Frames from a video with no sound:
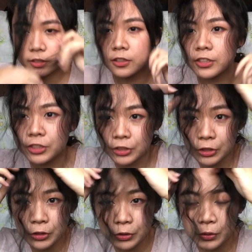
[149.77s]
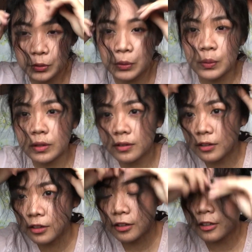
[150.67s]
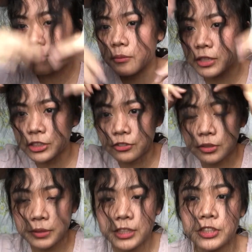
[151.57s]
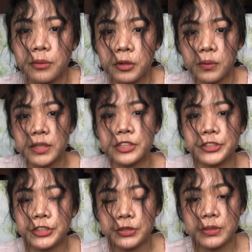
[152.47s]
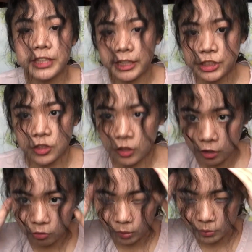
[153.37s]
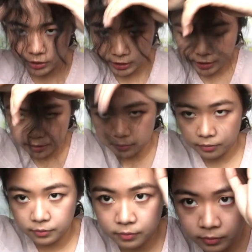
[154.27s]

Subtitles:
It looks too much for me, so I'm going to section it off one more time.